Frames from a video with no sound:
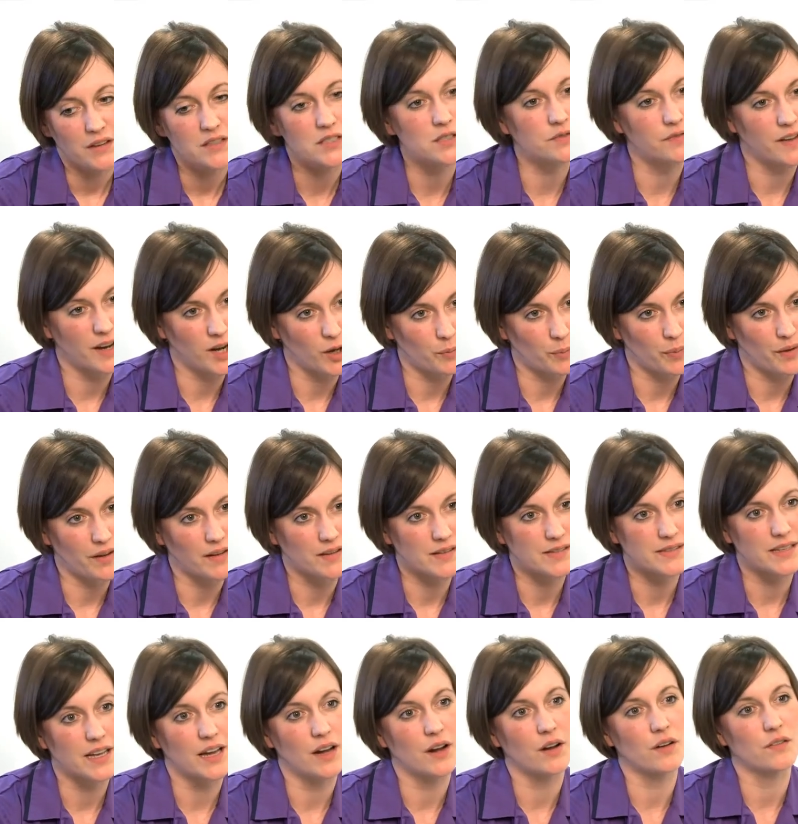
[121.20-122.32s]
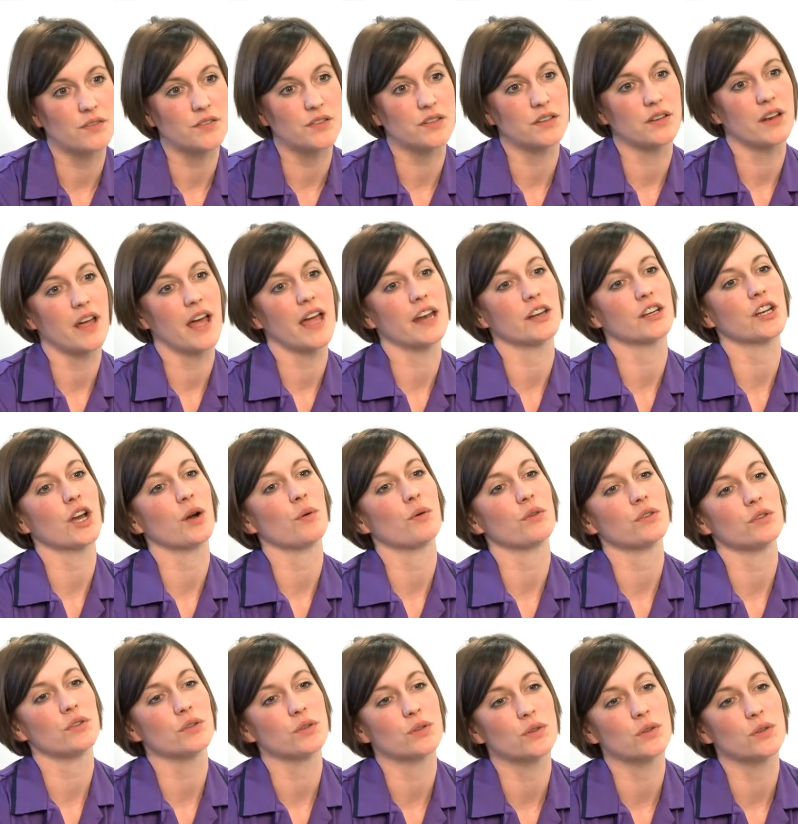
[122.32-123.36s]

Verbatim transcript: develop ourselves and, and go on new